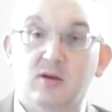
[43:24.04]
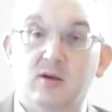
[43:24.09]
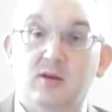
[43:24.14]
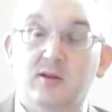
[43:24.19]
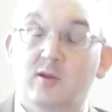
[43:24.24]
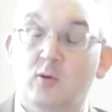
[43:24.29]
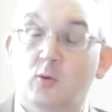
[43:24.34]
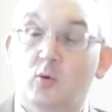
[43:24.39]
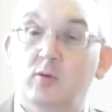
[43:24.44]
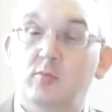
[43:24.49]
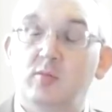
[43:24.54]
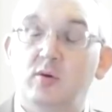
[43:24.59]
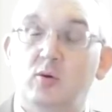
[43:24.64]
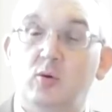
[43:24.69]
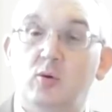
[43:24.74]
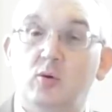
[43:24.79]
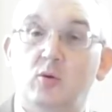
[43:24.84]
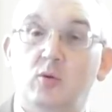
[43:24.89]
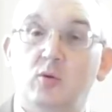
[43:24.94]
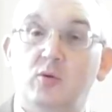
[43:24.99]
And lo and
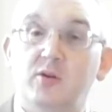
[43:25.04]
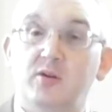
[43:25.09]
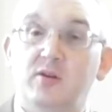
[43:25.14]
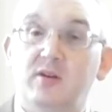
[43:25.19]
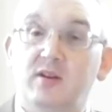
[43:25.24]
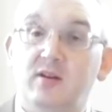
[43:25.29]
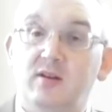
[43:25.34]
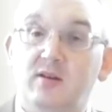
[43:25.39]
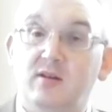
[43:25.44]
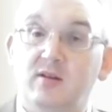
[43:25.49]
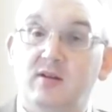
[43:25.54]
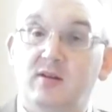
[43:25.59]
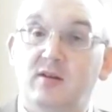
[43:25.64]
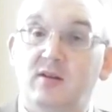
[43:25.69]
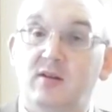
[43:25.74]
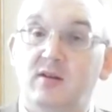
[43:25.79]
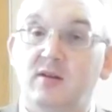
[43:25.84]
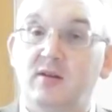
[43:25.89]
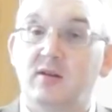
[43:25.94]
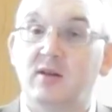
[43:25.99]
behold,
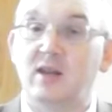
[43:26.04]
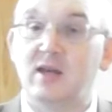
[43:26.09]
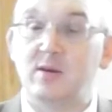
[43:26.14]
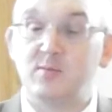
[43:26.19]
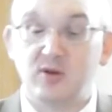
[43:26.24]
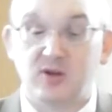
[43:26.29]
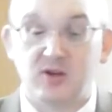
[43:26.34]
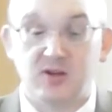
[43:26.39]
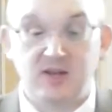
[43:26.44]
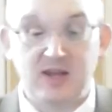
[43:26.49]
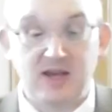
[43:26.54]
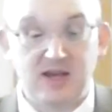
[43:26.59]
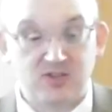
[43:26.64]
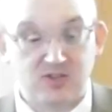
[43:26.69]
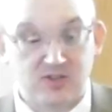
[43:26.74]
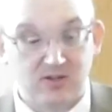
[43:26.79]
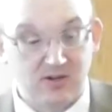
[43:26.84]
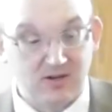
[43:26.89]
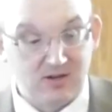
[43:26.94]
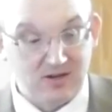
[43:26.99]

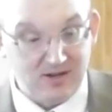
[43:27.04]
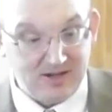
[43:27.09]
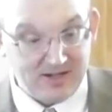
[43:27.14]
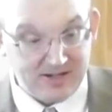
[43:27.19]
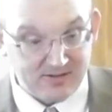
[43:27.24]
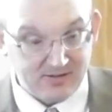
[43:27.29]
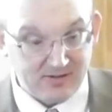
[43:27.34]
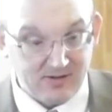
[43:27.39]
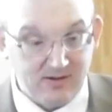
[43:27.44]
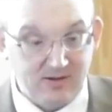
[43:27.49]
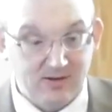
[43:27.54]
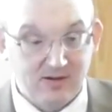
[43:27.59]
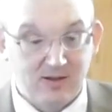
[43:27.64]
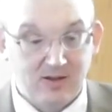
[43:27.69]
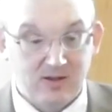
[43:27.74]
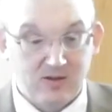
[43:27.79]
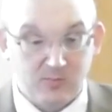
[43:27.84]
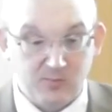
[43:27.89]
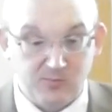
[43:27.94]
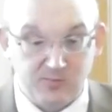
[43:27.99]
Nebuchadnezzar later
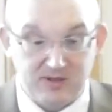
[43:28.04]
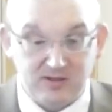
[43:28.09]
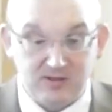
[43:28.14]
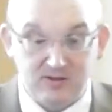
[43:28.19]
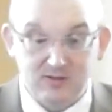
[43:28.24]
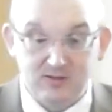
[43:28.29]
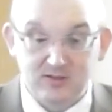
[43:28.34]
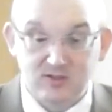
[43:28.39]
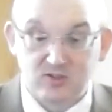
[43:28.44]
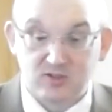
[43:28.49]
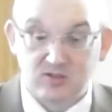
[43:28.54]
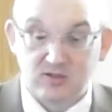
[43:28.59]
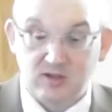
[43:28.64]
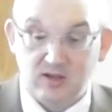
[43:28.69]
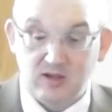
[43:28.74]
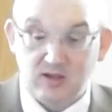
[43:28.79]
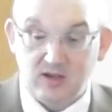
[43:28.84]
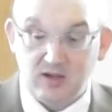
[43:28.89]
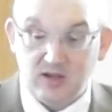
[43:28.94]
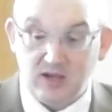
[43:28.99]
builds
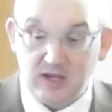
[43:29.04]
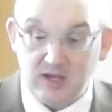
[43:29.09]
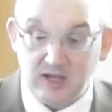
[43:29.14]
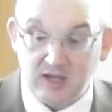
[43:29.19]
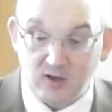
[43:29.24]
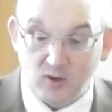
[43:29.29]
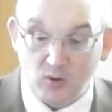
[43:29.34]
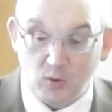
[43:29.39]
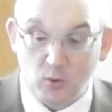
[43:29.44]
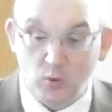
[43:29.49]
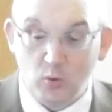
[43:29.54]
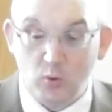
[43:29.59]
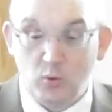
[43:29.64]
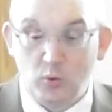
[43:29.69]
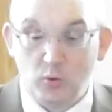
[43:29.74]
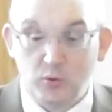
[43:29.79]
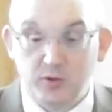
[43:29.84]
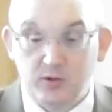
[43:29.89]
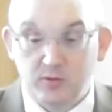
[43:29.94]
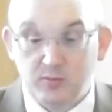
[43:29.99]
a
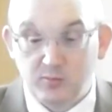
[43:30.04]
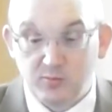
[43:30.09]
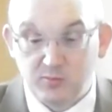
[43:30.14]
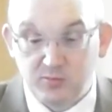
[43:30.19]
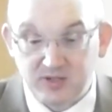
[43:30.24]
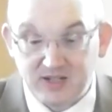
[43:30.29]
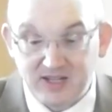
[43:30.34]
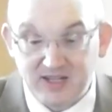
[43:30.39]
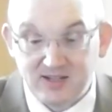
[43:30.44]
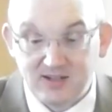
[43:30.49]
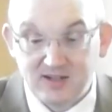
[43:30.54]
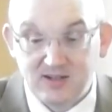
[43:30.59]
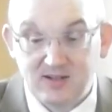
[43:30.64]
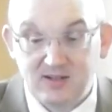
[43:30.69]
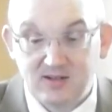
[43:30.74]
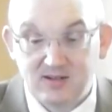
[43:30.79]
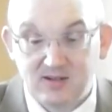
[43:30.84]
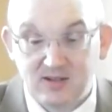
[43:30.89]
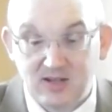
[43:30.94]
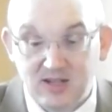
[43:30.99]

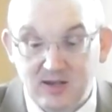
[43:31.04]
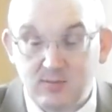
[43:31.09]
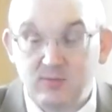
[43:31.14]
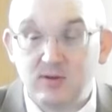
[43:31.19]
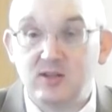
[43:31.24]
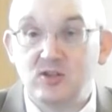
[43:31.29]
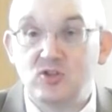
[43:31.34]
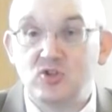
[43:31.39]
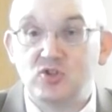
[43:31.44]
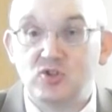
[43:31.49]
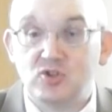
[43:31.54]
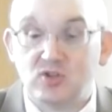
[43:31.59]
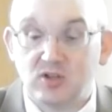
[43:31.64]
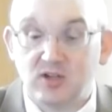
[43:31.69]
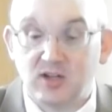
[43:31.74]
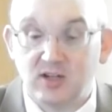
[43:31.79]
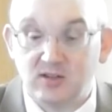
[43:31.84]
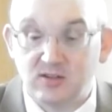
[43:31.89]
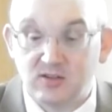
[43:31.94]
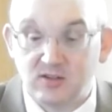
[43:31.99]
gold-plated image
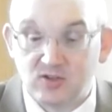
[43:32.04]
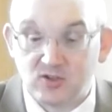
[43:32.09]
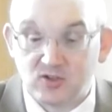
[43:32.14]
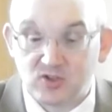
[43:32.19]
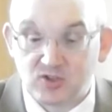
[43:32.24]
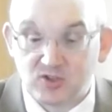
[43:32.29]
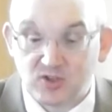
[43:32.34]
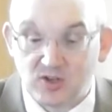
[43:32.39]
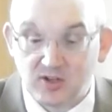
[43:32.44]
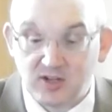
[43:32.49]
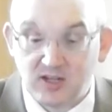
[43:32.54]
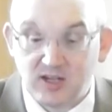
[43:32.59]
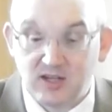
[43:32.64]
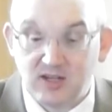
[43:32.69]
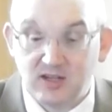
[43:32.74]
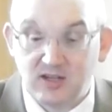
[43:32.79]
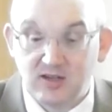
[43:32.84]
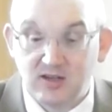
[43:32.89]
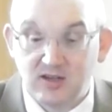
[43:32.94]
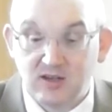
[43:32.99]
in the
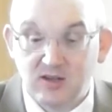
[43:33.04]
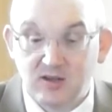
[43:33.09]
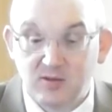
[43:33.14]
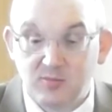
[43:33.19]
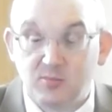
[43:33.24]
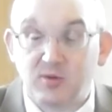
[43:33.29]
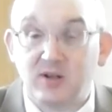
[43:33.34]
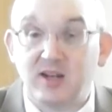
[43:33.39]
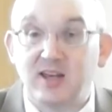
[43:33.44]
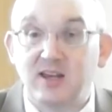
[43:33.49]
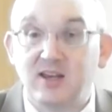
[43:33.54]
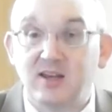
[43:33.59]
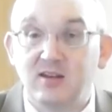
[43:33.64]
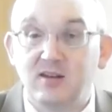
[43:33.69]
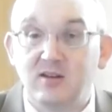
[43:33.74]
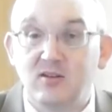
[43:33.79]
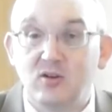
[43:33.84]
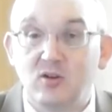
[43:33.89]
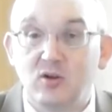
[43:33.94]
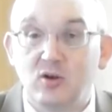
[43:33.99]
sunny
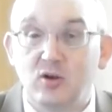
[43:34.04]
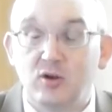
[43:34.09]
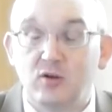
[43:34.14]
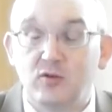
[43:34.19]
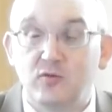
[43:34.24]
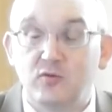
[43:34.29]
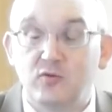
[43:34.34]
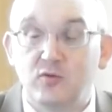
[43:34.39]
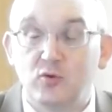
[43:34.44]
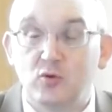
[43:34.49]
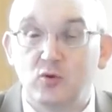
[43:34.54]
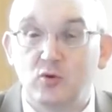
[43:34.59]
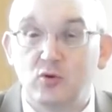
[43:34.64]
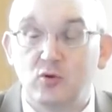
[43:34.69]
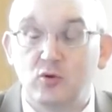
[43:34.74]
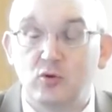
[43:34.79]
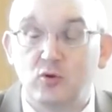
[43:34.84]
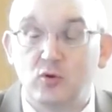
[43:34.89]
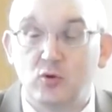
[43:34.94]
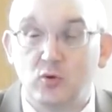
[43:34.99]
plain of
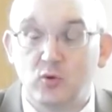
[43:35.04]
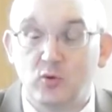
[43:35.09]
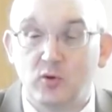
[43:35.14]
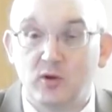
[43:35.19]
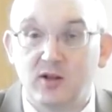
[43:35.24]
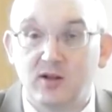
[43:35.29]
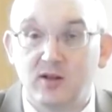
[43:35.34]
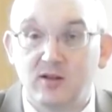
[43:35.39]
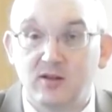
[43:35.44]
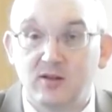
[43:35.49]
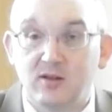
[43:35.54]
Dura.